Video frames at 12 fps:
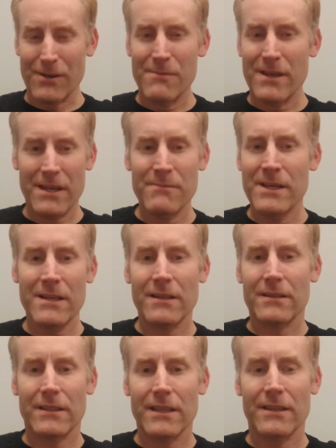im-
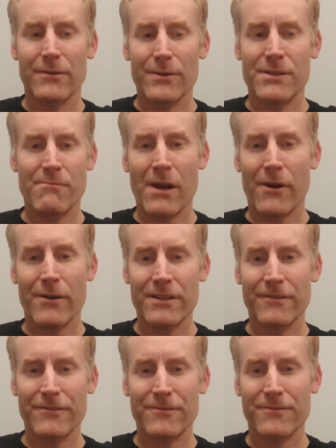immediately, it was
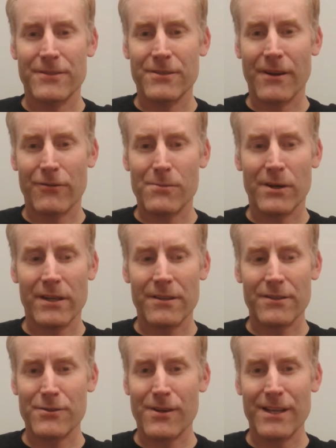imperative to everybody that
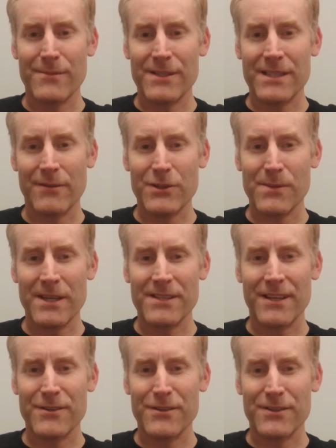Australia must have a space
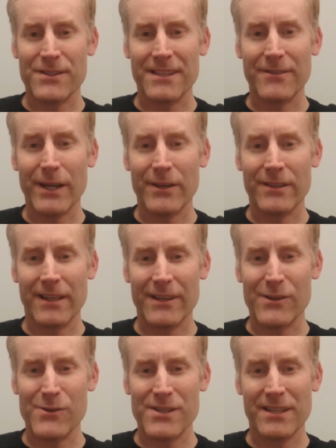agency. We couldn't let
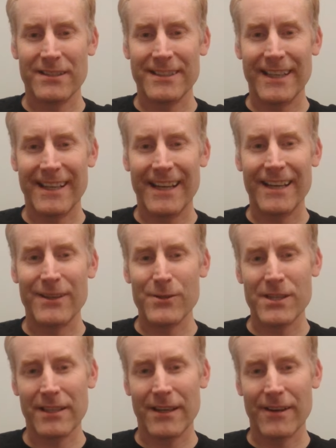New Zealand get ahead. It was
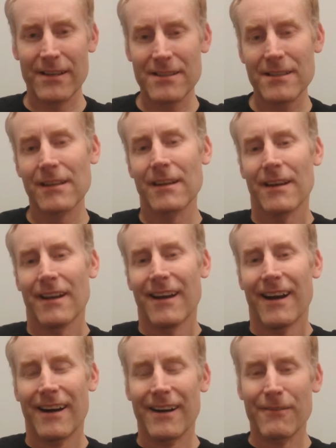hilarious.
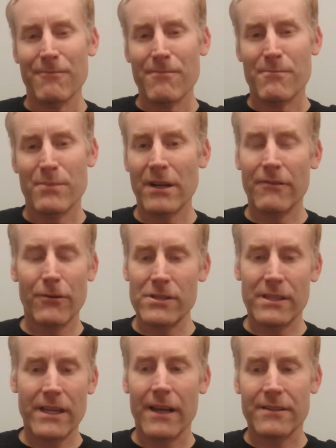Um, but
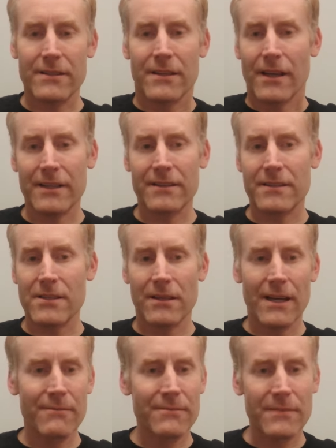unfortunately, yeah, at the, at the
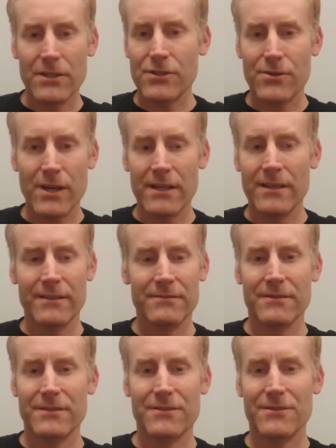time, Australia
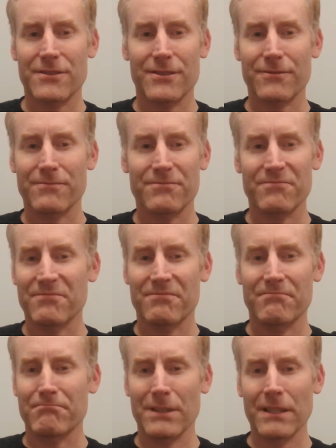sort of
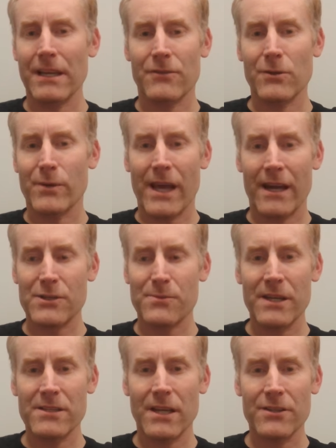believed that we had a
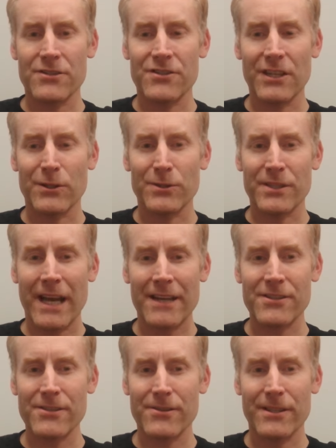space agency called
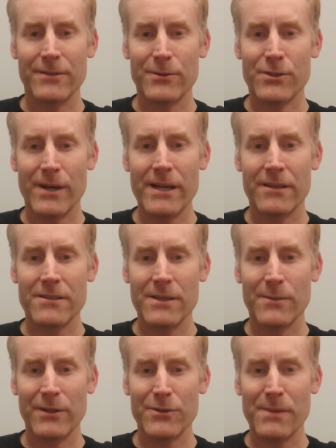NASA, and it was great because
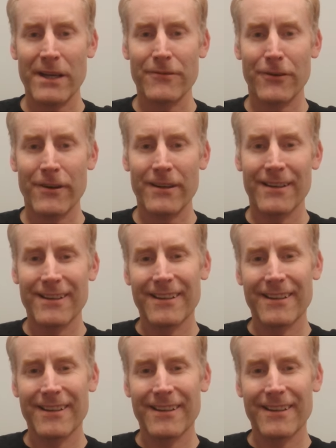someone else paid for it.